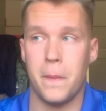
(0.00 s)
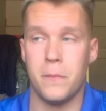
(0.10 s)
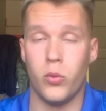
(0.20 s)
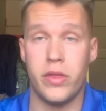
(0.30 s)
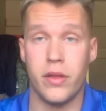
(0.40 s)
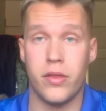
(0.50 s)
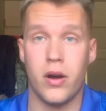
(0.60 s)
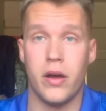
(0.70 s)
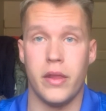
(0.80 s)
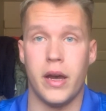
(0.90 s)
with the
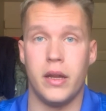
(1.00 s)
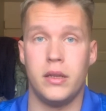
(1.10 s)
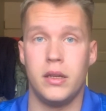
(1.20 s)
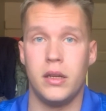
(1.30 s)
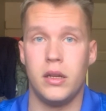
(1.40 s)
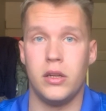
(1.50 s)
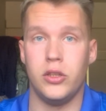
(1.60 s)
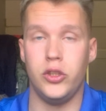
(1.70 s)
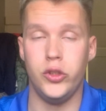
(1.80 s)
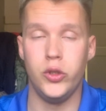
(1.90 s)
thought that
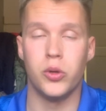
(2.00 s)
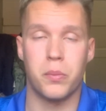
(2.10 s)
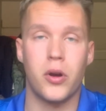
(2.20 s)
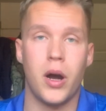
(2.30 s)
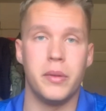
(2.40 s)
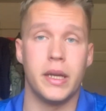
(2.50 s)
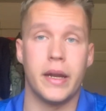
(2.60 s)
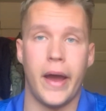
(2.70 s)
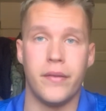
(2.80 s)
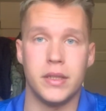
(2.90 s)
you're probably
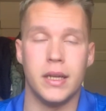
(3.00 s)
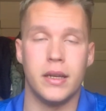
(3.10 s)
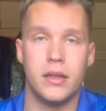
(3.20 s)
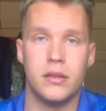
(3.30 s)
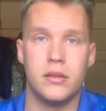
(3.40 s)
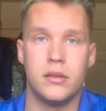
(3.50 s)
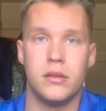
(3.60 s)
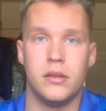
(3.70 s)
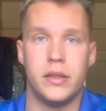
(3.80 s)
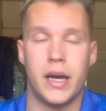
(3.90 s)
gonna have to get it.
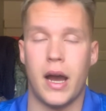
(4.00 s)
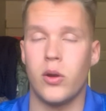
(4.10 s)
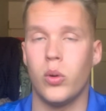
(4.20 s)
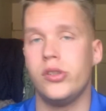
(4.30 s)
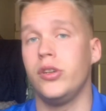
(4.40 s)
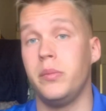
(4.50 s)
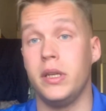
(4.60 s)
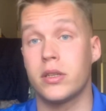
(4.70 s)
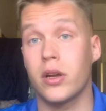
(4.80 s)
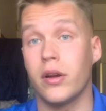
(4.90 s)
That I don't want you to be
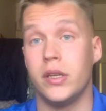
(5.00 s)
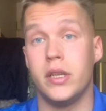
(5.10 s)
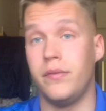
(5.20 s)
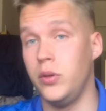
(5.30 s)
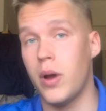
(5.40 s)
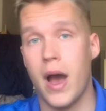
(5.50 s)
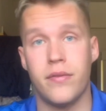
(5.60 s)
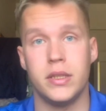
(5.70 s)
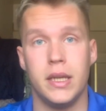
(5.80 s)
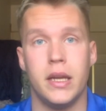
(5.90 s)
discouraged if you
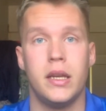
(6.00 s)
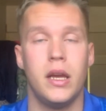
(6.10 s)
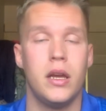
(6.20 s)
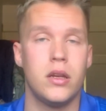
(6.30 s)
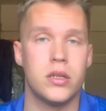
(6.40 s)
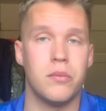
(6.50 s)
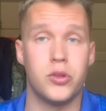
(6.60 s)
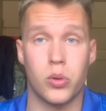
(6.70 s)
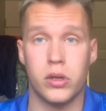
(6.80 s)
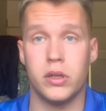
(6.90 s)
have to get some
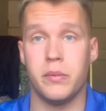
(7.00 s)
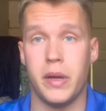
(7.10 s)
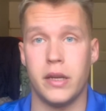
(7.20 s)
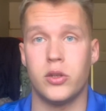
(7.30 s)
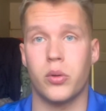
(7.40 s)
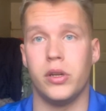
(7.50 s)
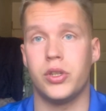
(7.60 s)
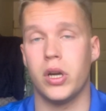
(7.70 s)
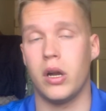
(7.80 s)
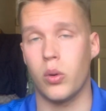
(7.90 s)
sort of mandatory
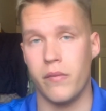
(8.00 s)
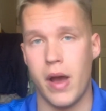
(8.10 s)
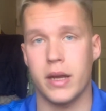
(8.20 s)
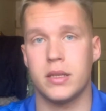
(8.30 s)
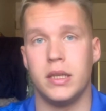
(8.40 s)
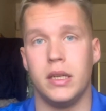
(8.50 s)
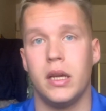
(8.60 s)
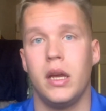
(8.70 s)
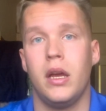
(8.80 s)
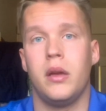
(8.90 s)
shot or vaccine,
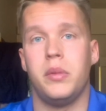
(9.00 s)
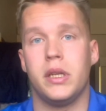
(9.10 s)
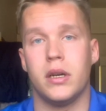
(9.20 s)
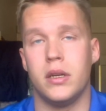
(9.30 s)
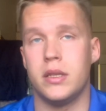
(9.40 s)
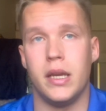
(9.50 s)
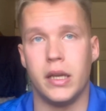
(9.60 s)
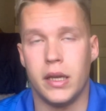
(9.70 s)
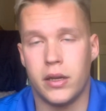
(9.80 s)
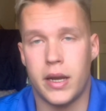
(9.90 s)
because
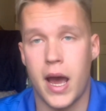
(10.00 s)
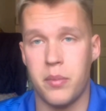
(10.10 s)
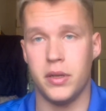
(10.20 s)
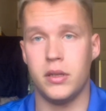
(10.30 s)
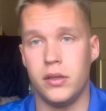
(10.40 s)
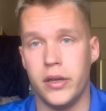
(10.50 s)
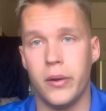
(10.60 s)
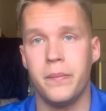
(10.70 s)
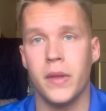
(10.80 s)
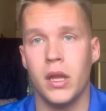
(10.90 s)
it could happen, you know?